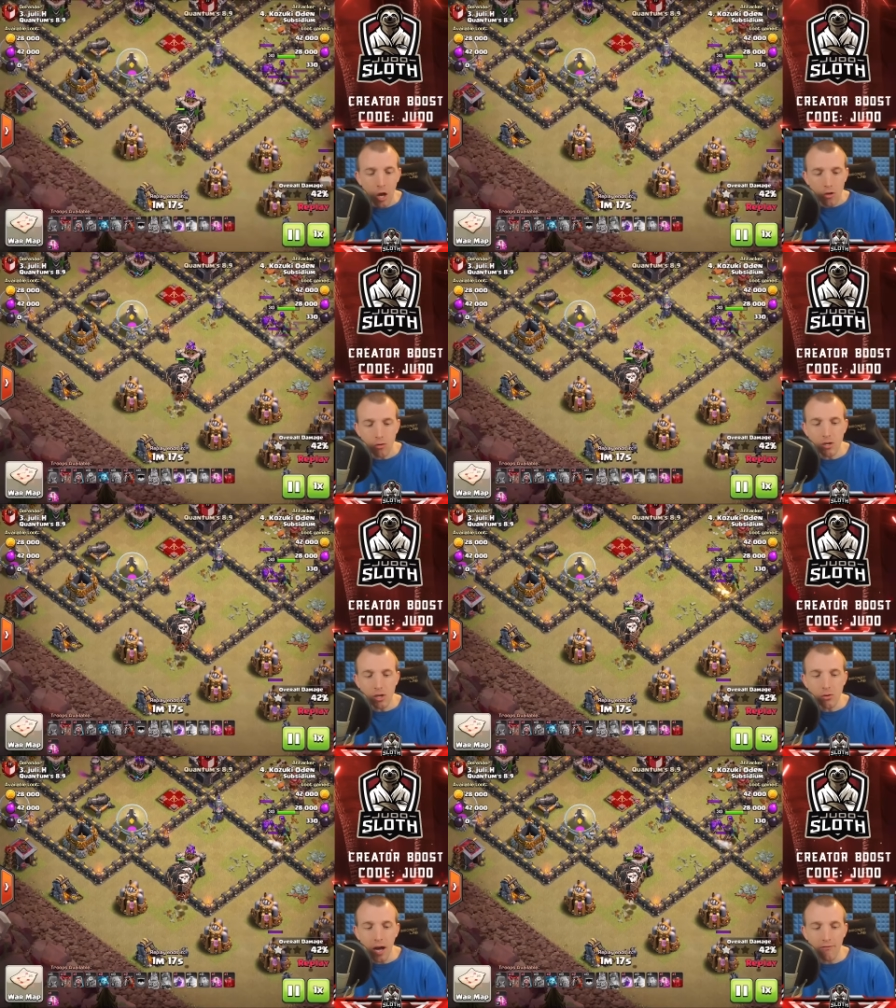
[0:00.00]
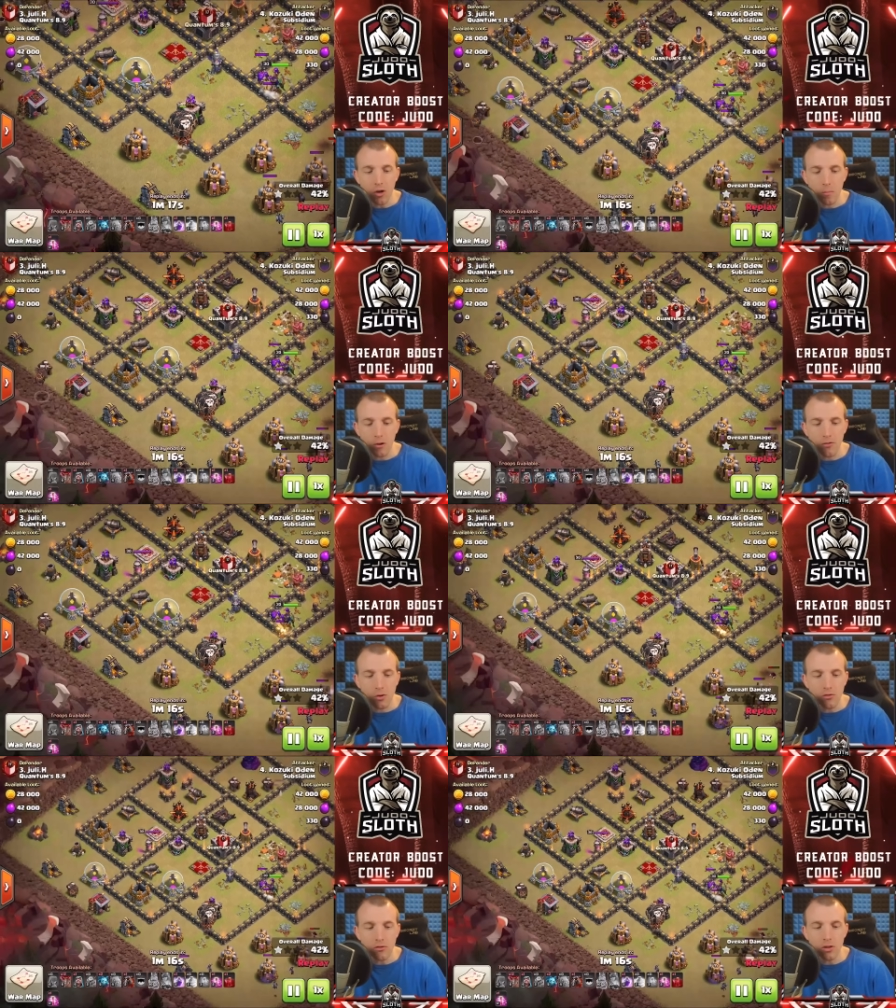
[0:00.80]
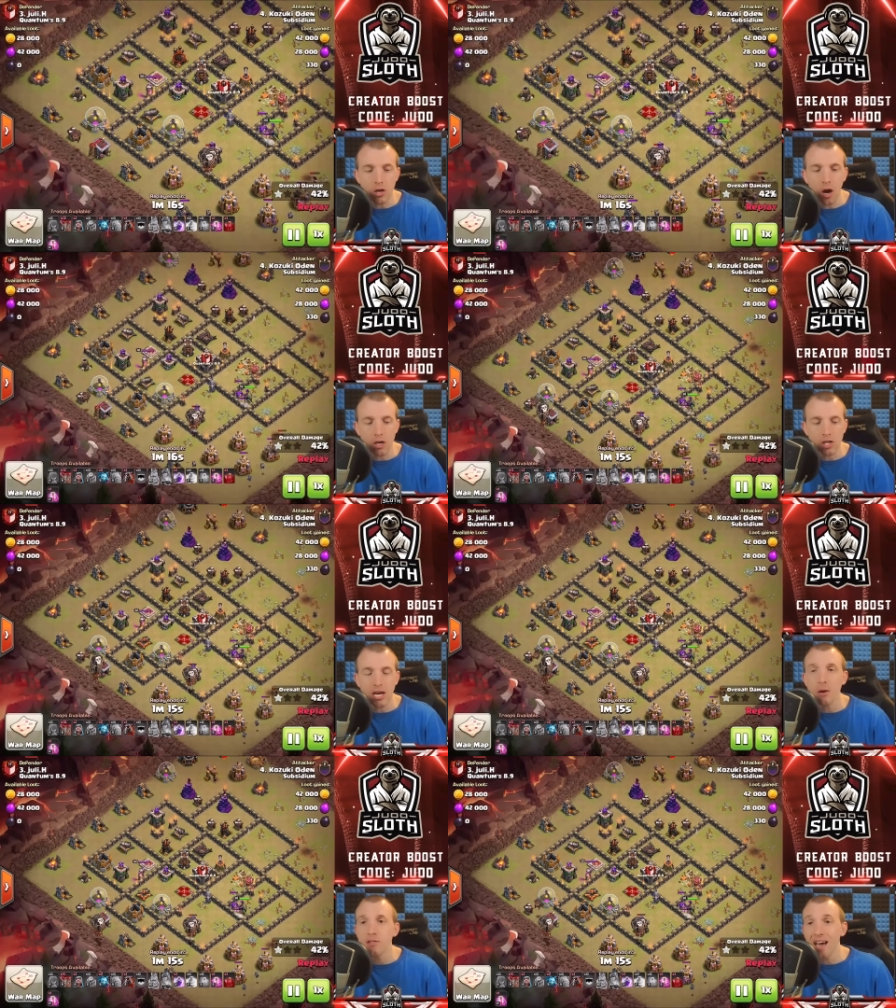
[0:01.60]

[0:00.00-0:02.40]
So we do have a couple of loons to the archer tower.